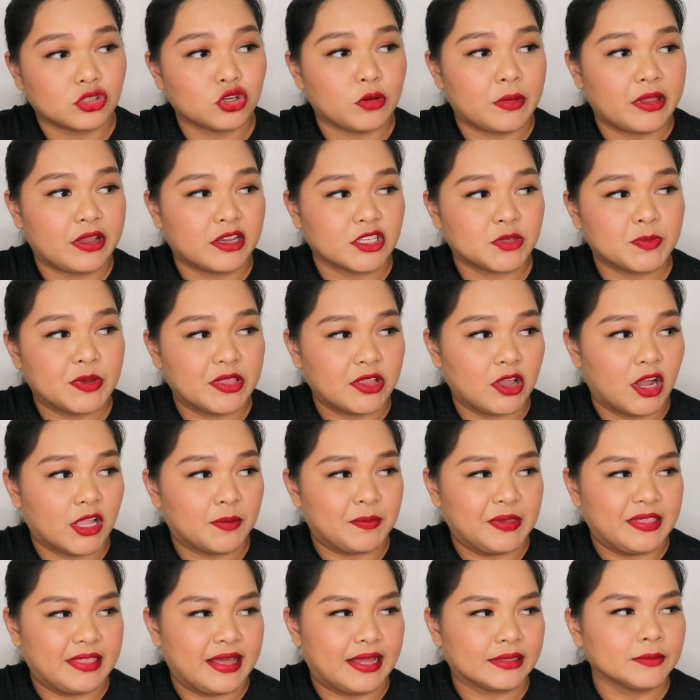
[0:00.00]
So, my husband got
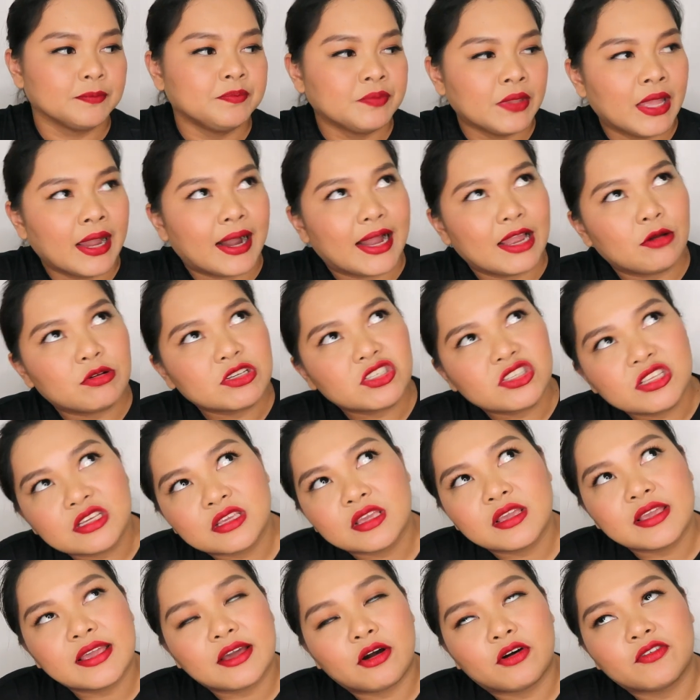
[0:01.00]
me that. I was
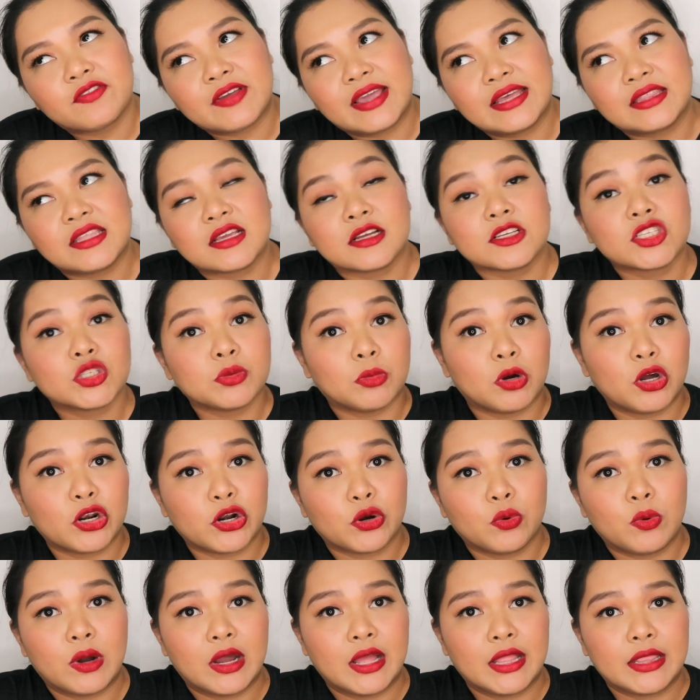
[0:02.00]
thinking of getting a
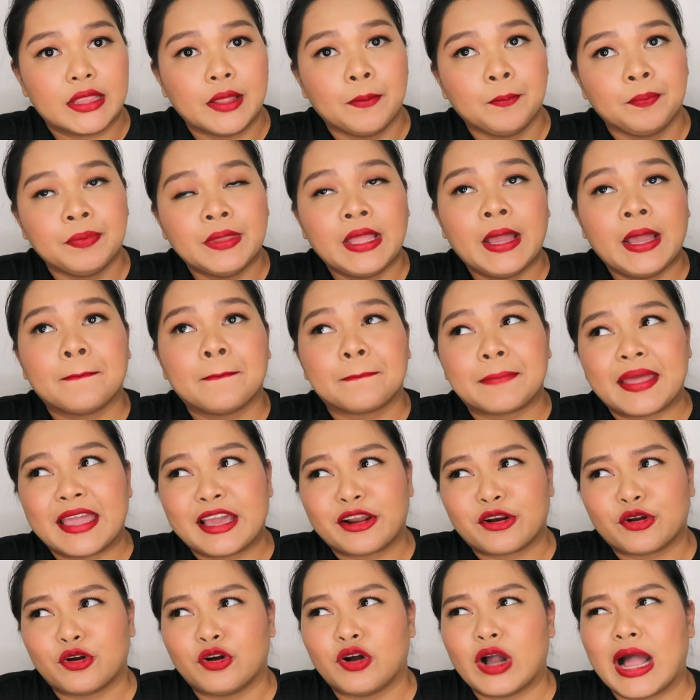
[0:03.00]
smaller one.
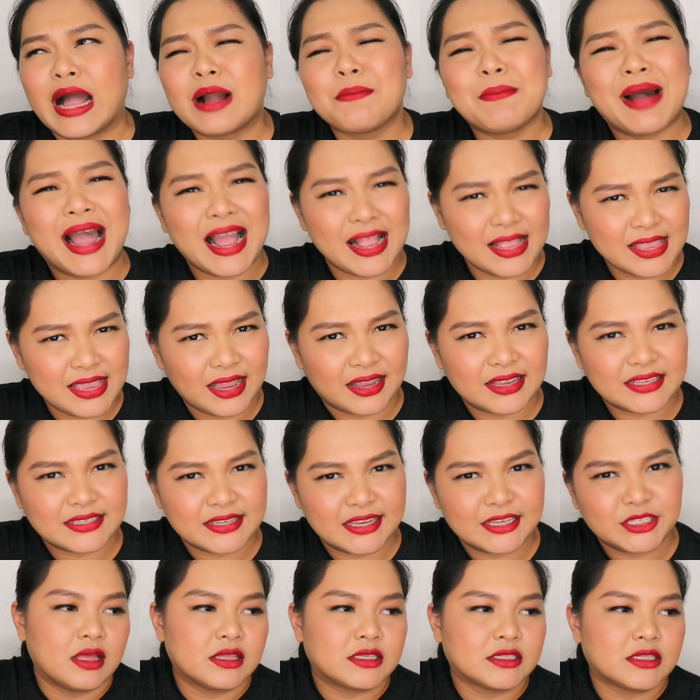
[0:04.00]
Pero, ang mahal niya
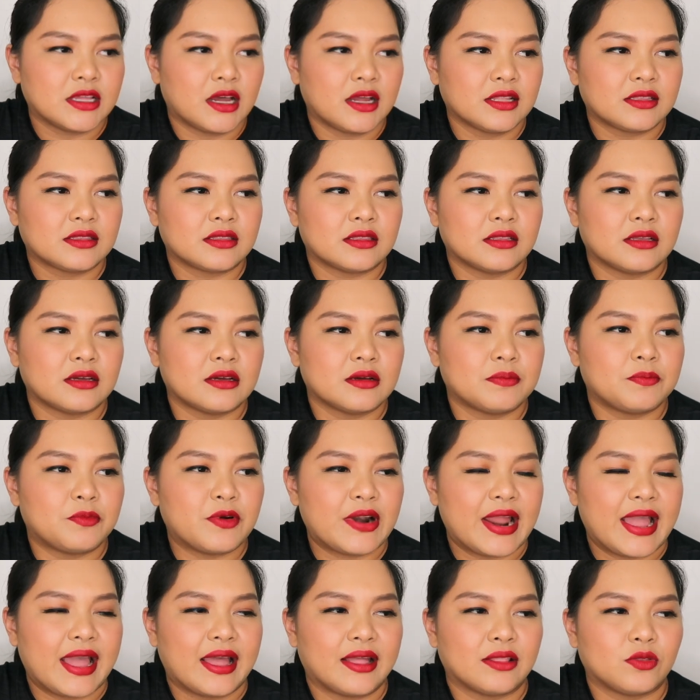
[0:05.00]
kasi. It's not the
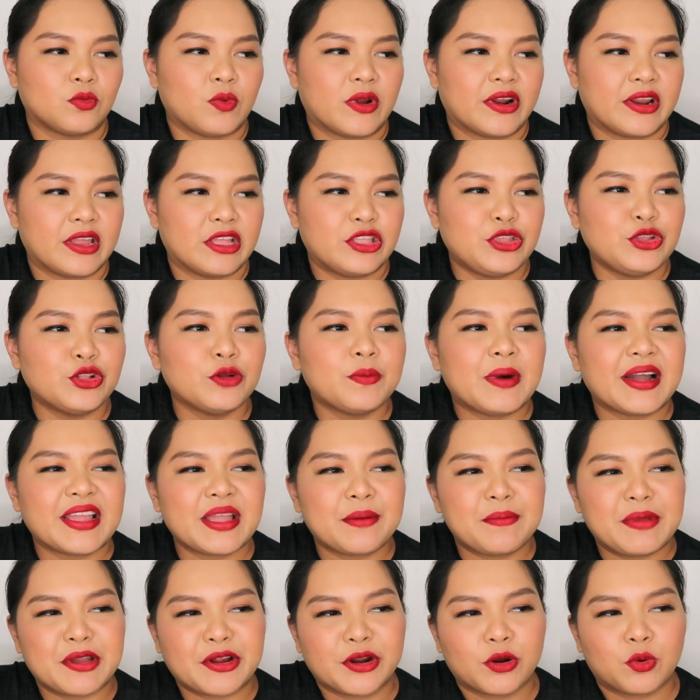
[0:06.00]
brand wherein you'll buy
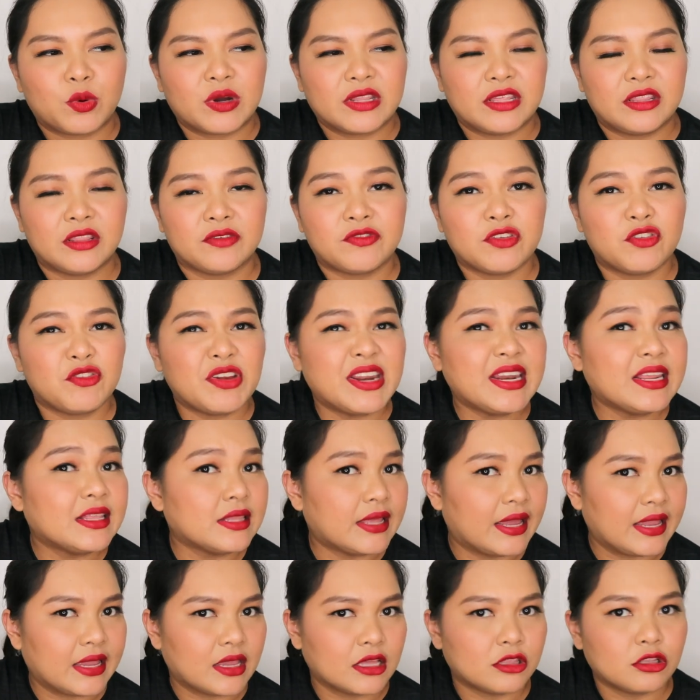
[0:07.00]
a bigger one and if you really
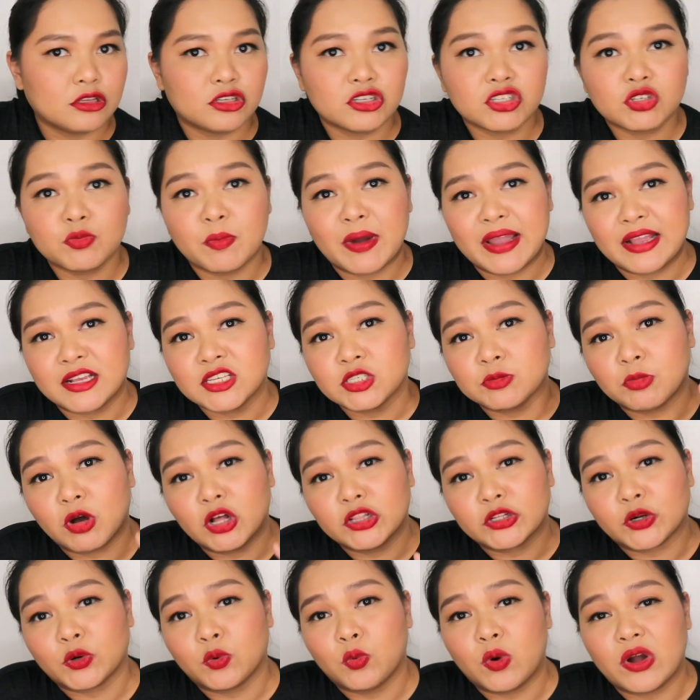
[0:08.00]
like it, you just buy a
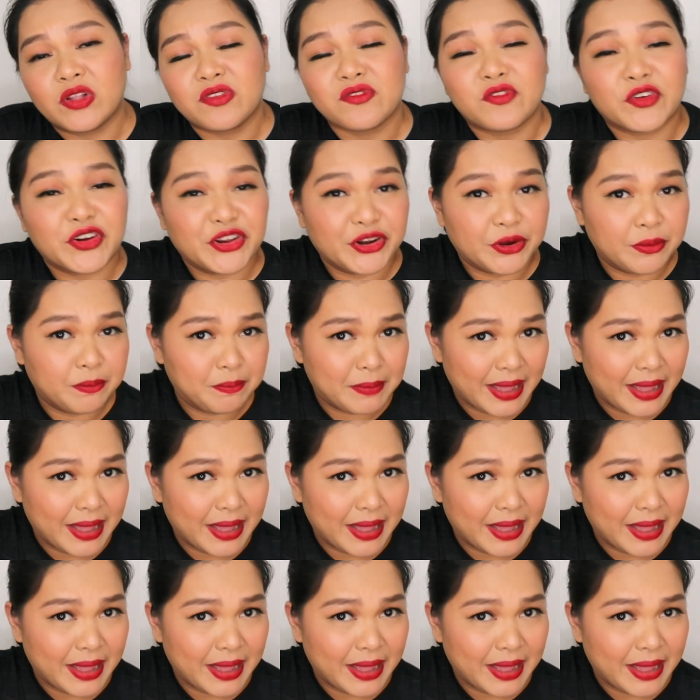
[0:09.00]
smaller one for your